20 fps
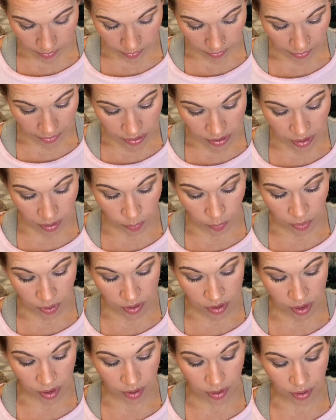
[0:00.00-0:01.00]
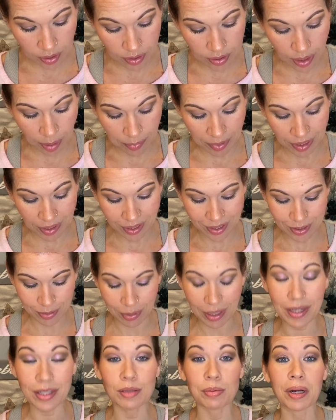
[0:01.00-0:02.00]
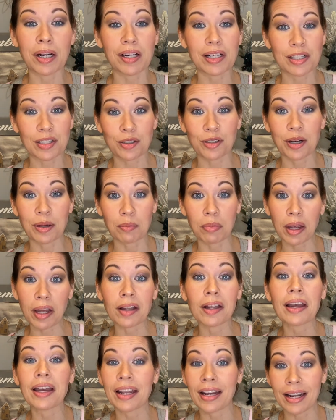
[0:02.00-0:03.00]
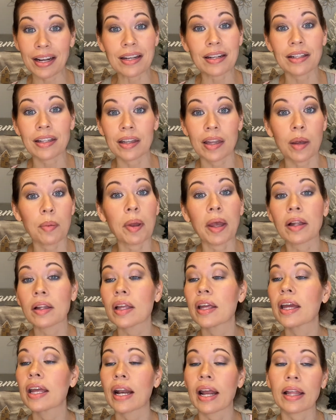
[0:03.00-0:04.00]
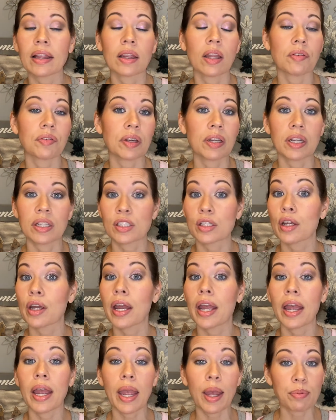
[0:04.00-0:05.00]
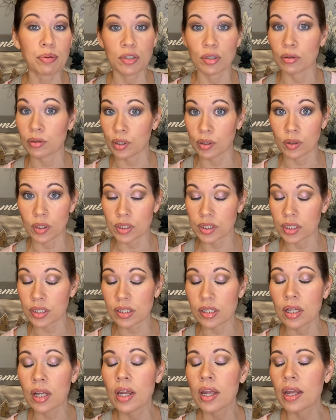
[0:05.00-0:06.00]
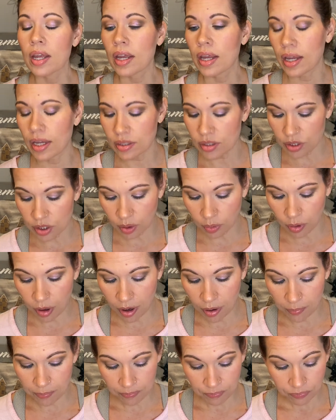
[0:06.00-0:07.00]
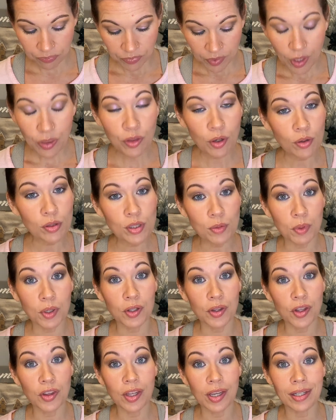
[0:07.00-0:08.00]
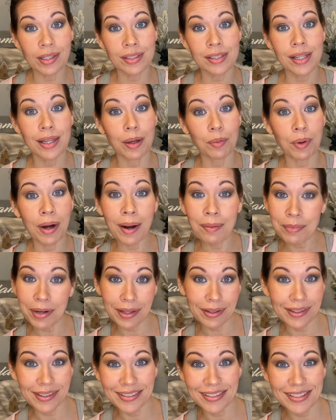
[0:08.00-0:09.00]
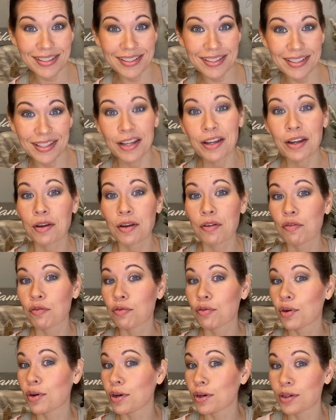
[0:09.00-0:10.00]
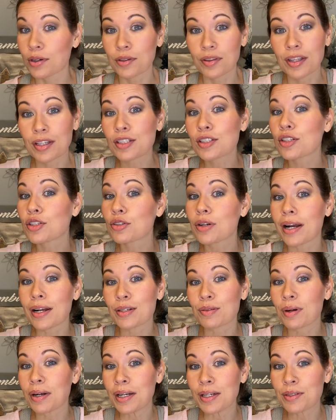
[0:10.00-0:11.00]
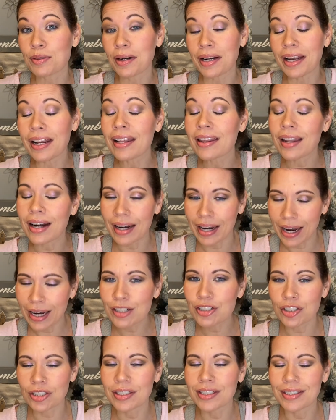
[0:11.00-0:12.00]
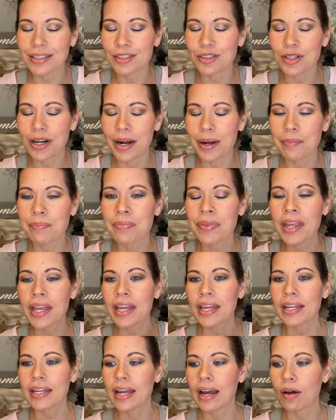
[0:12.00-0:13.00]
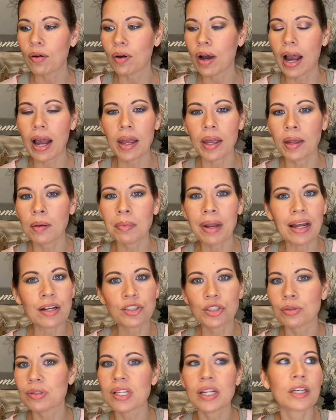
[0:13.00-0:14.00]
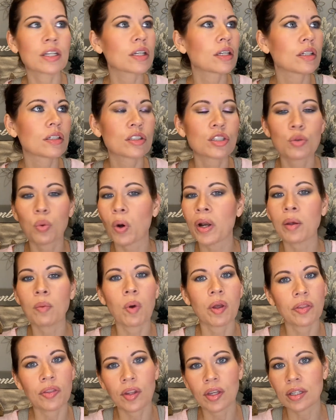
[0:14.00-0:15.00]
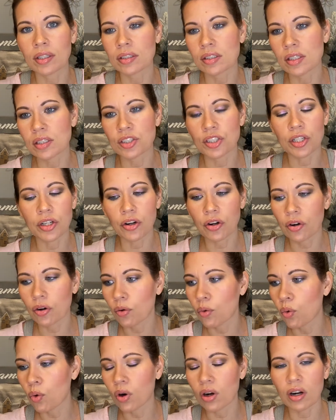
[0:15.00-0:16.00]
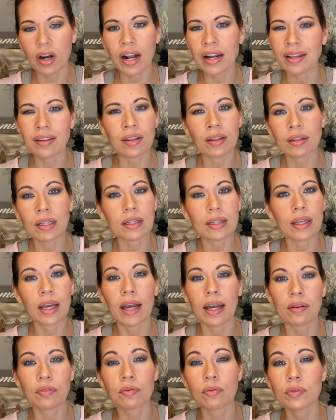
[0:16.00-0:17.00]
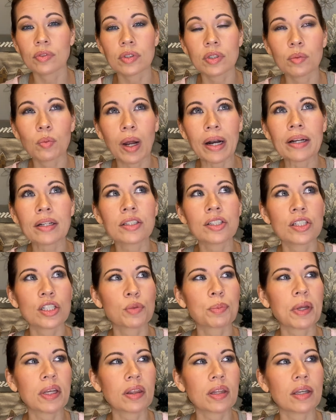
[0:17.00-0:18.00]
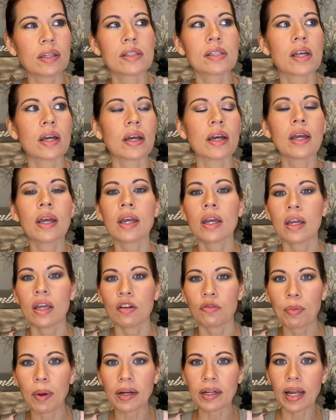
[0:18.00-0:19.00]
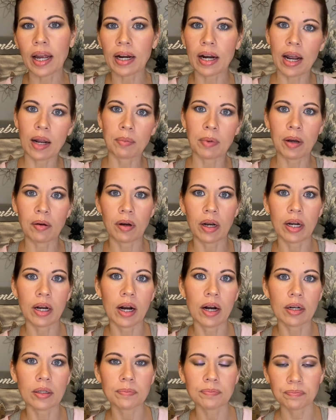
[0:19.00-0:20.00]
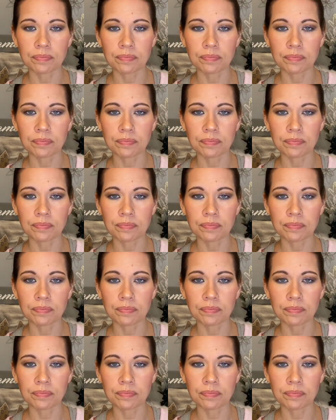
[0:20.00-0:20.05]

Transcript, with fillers: last thing was the Dominique Cosmetics Berries and Cream palette, and I did get that palette and I love it. It's absolutely gorgeous. And so those were the things that were on my list for things to try in 2020 that I actually did try. Now, I am not choosing 21 things this year or anything like that. I wanted to just pick things that have been kind of on my radar